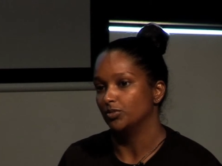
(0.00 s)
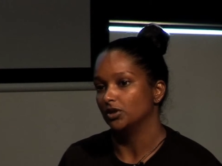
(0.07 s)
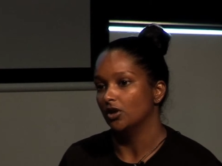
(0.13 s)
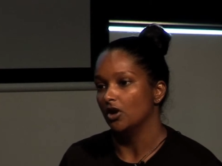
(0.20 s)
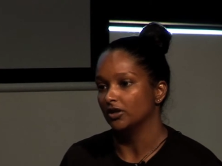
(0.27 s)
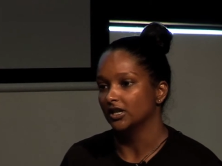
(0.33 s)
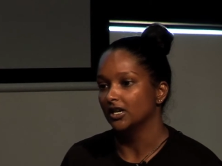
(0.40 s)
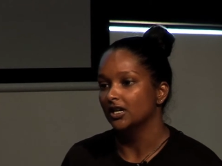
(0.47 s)

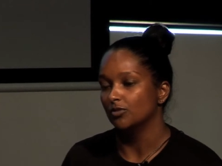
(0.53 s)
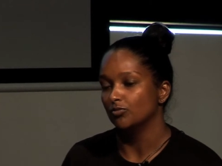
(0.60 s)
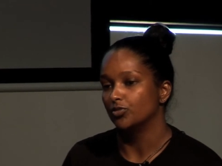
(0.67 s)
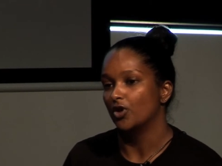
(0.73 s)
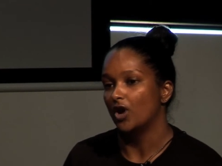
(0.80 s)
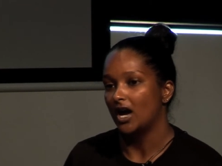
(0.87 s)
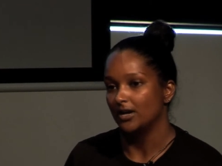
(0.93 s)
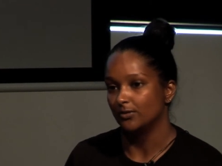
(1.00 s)
belonging and
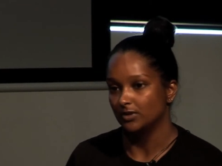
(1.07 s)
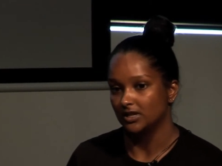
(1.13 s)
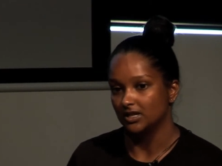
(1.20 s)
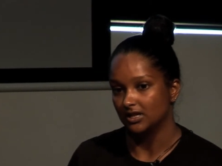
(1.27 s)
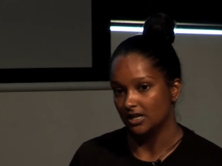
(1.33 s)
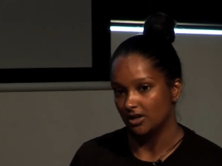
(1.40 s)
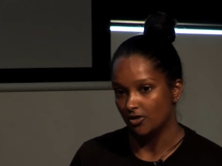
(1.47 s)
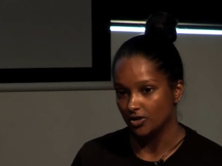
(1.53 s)
pride within
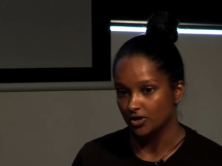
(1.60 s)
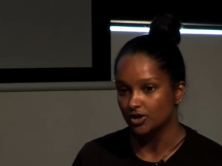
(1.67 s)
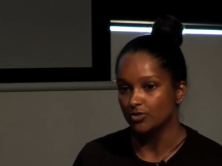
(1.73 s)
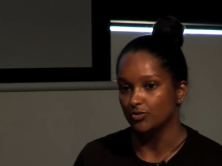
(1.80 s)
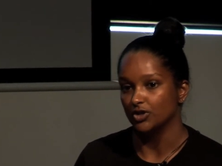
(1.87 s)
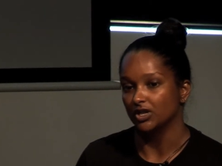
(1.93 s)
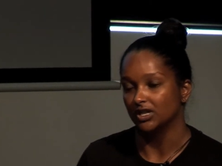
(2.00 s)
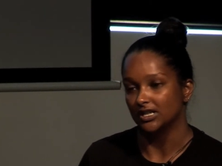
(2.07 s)
their own
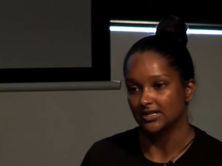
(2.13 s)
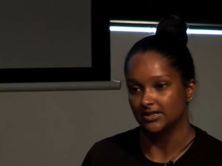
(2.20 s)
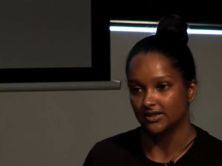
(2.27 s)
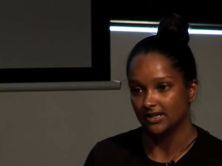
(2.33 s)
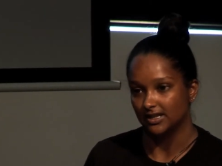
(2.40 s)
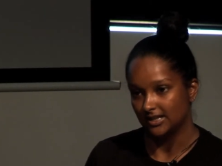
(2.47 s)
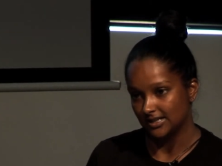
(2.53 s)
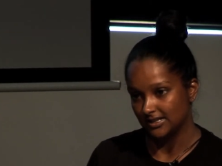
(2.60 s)
community so
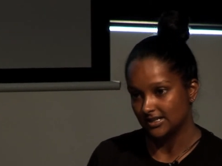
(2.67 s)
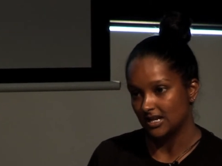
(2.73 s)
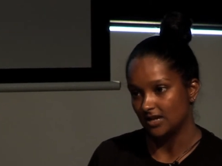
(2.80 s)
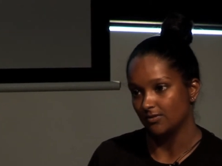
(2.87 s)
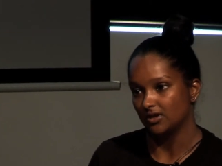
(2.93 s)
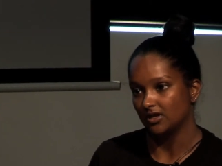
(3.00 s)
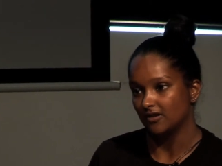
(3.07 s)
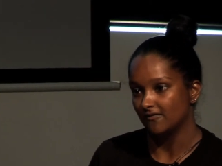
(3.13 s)
that they stay
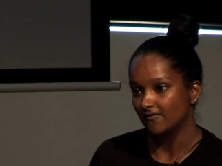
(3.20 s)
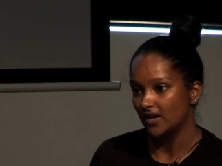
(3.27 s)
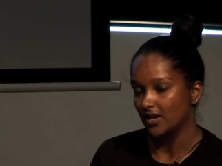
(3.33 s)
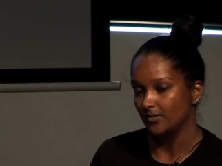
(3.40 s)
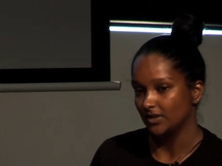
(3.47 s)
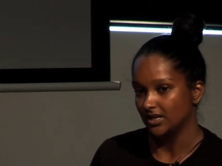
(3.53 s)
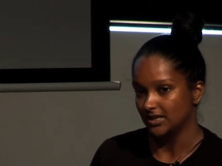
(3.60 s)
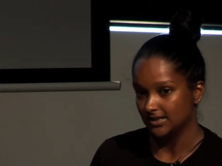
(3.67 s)
with their
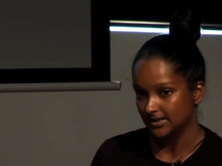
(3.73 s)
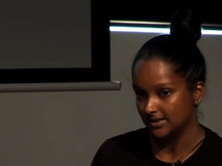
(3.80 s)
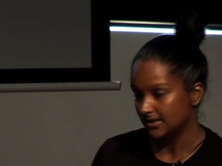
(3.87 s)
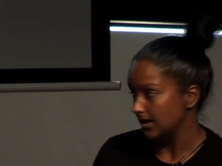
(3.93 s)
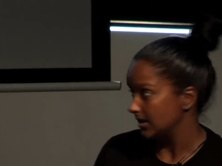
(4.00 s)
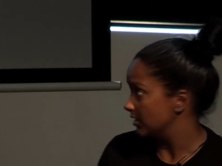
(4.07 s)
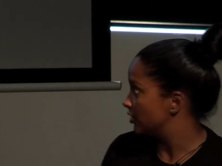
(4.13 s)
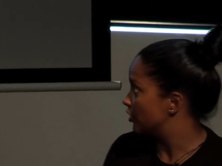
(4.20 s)
families and
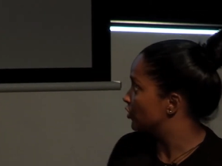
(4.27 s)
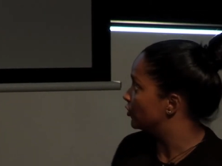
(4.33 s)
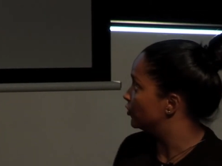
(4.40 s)
stays.